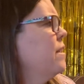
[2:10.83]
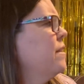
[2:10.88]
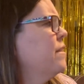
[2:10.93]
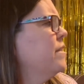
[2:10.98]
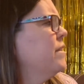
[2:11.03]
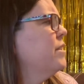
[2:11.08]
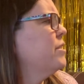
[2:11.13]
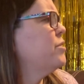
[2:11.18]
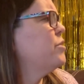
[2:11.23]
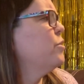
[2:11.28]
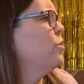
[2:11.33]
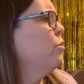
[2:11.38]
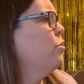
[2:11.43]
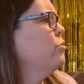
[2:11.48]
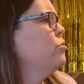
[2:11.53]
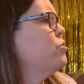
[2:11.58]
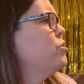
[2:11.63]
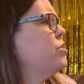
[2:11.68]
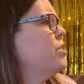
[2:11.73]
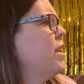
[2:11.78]
"This
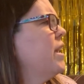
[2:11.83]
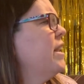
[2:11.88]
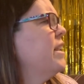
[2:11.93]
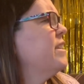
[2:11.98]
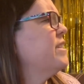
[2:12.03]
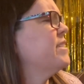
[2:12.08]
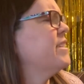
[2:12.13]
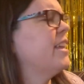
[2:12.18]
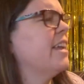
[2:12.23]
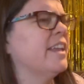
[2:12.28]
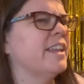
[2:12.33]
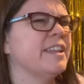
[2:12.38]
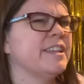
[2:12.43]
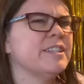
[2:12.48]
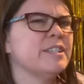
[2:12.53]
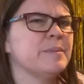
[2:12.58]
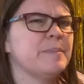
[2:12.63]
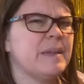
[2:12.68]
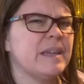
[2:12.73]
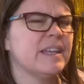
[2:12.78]
old shed is getting
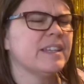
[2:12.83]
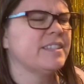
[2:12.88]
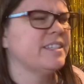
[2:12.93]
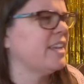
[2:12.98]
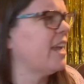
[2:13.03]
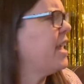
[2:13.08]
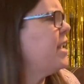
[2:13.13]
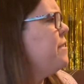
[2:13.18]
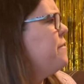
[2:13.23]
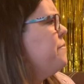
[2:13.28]
to be a tight